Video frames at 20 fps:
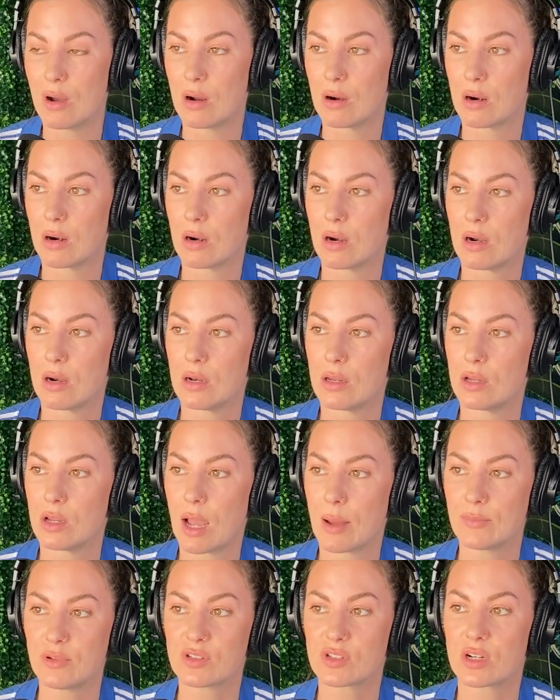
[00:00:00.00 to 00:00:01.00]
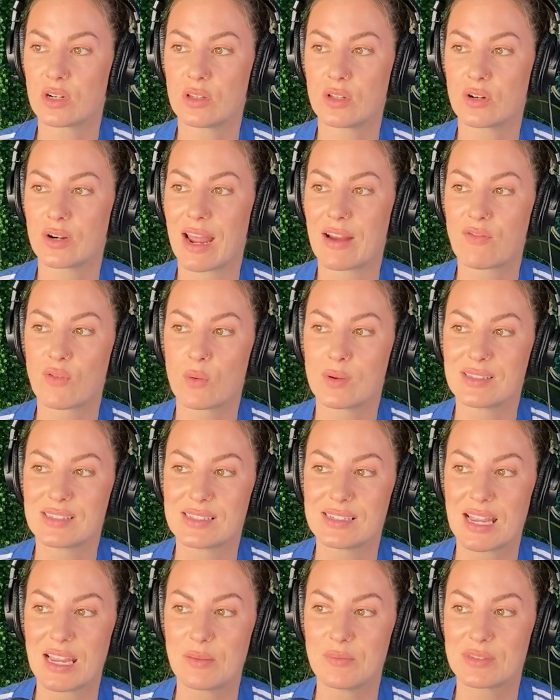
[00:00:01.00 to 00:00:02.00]
Or I'm just going to learn everyone's
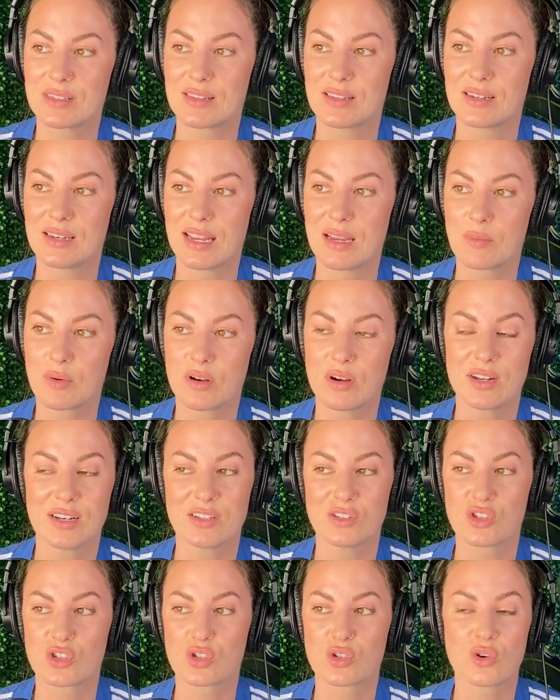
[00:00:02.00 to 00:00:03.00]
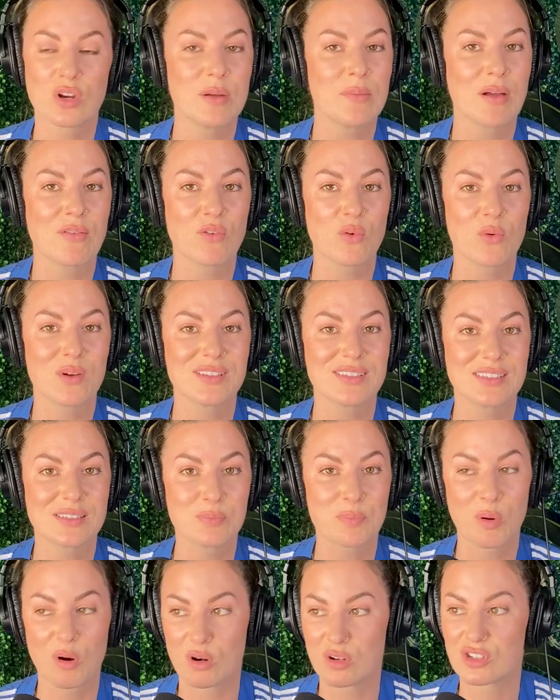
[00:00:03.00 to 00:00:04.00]
names in the neighborhood and scream everyone's
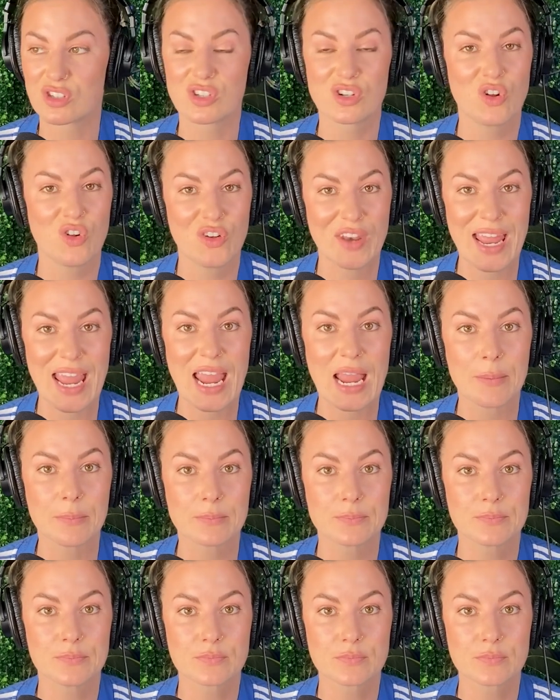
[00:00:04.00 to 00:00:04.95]
personal name.